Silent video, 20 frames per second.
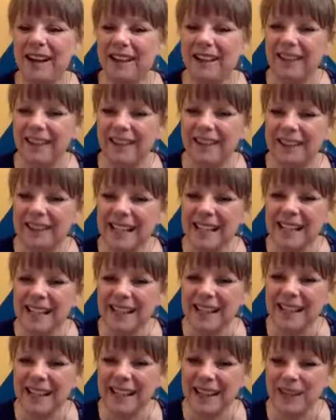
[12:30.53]
stay
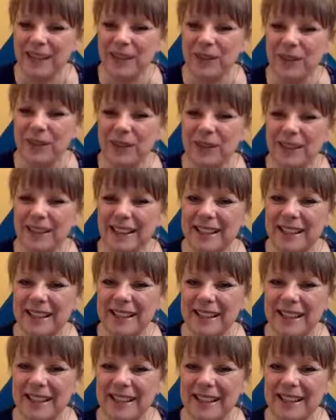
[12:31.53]
connected with the
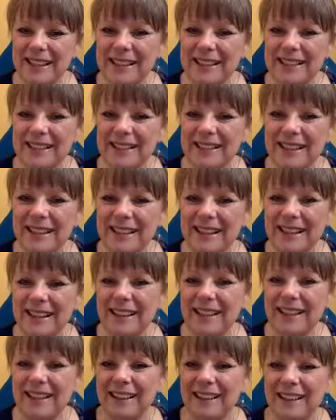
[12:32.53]
Canadian
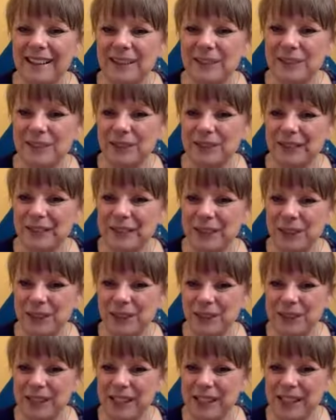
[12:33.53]
Association
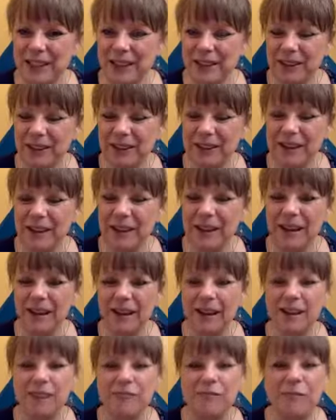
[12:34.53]
here
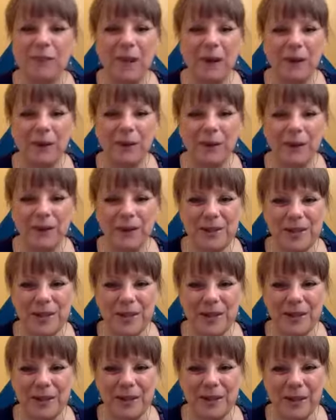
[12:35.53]
of
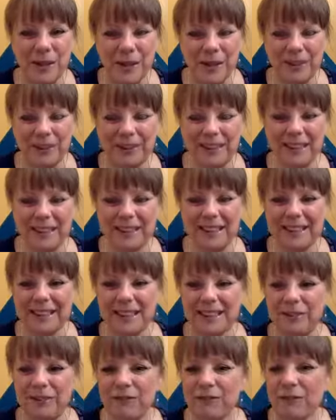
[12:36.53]
Bioenergetic Wellness.
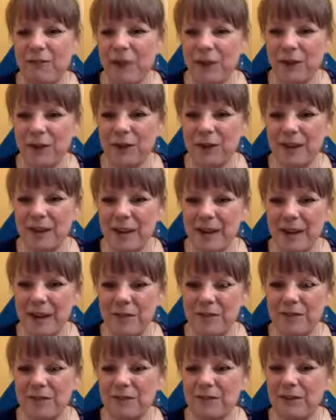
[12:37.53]
Follow
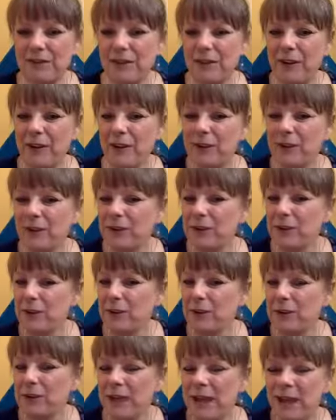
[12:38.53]

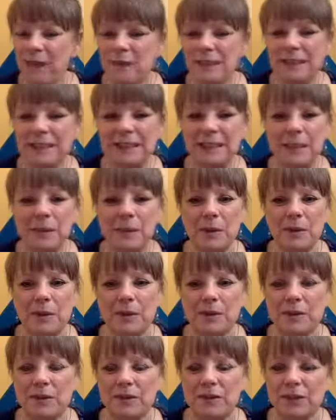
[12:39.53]
them, see what their
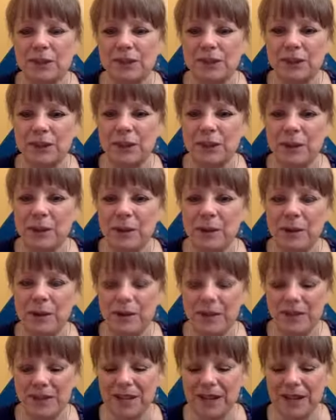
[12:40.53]
events are about,